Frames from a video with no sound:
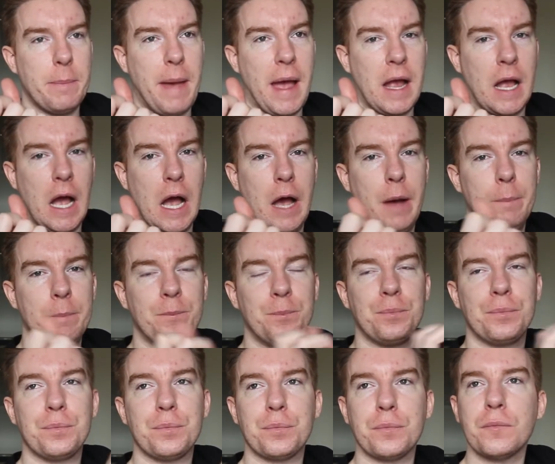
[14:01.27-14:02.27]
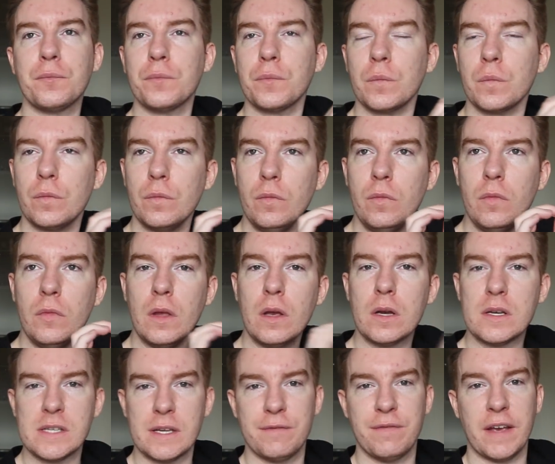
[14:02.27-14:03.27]
it back up
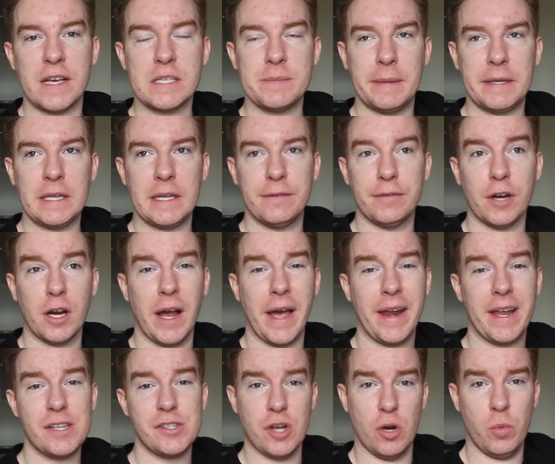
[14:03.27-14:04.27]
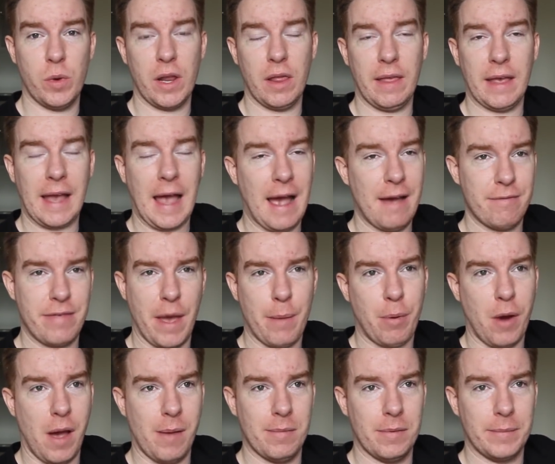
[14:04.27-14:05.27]
because I fixed my liver and I don't want to like have that
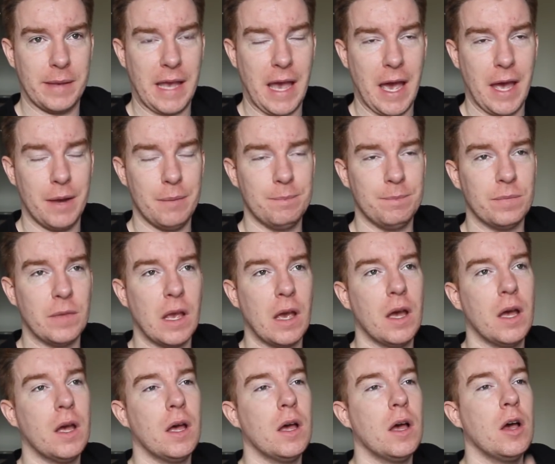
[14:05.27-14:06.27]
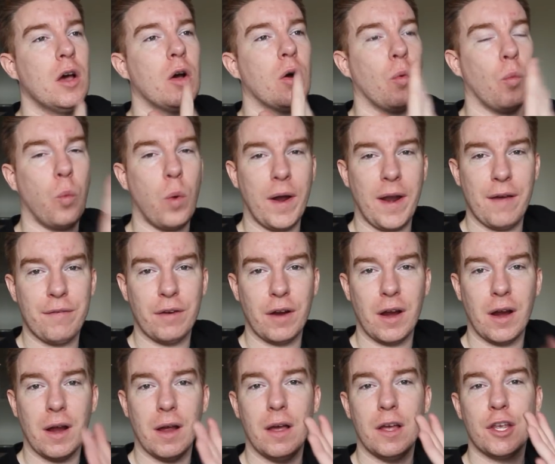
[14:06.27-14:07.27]
problem again.
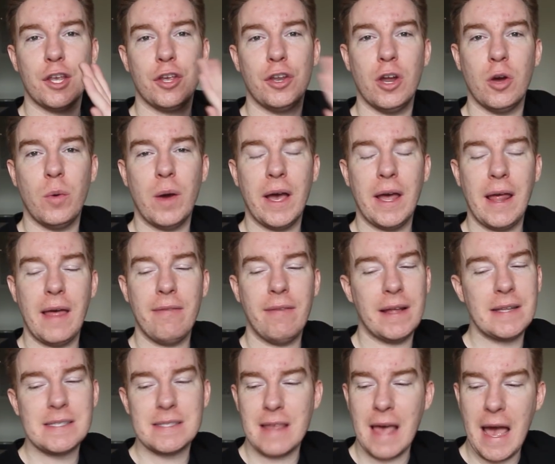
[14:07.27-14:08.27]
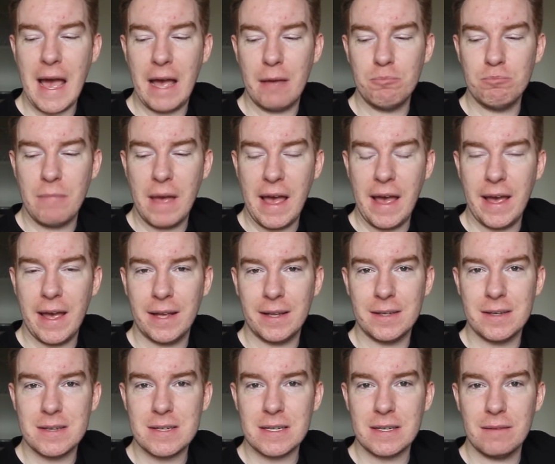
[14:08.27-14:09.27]
Whatever, you know what? And that's that.
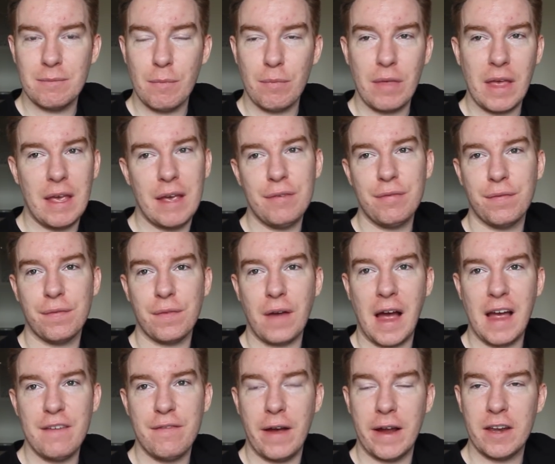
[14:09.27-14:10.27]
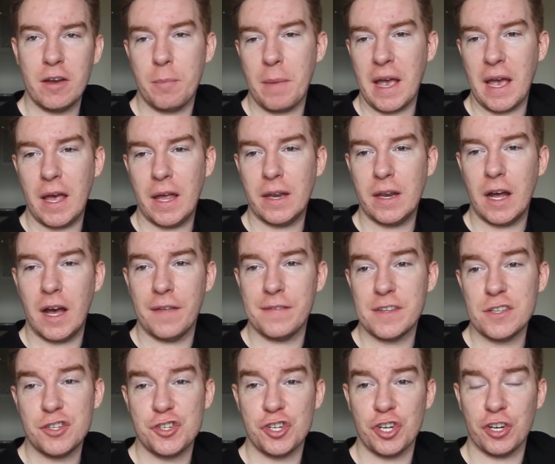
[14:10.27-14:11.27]
And if I find a man on
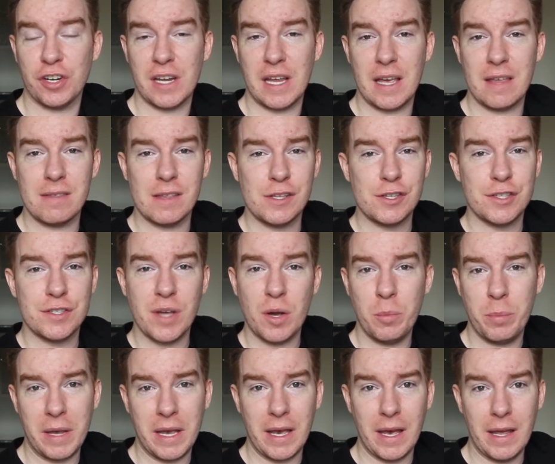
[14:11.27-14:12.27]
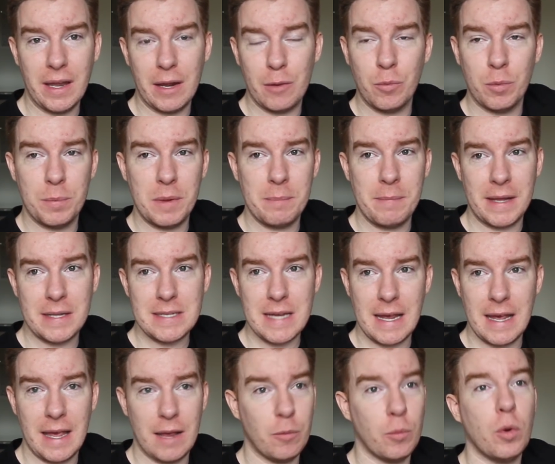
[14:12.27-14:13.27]
this journey, then so be it. It will be meant
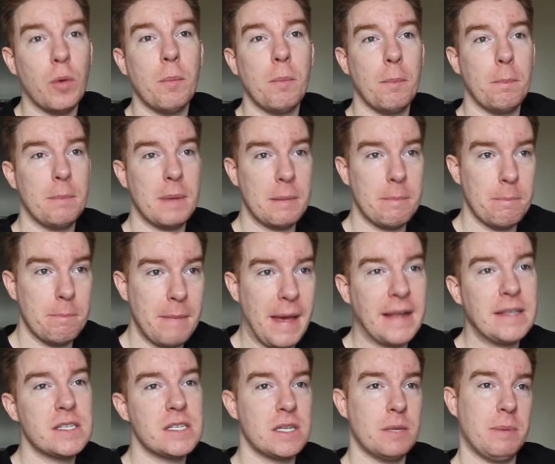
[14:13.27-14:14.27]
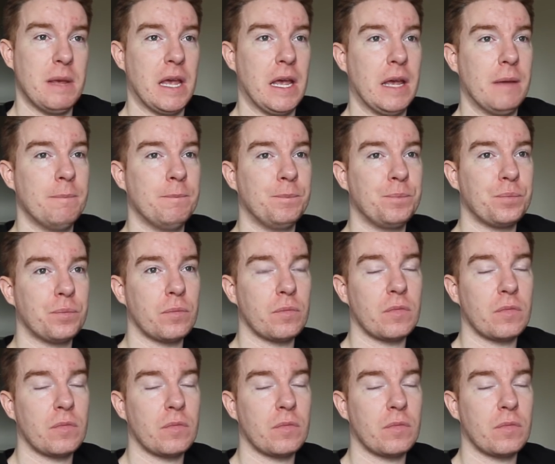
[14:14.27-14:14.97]
to, it will be meant to be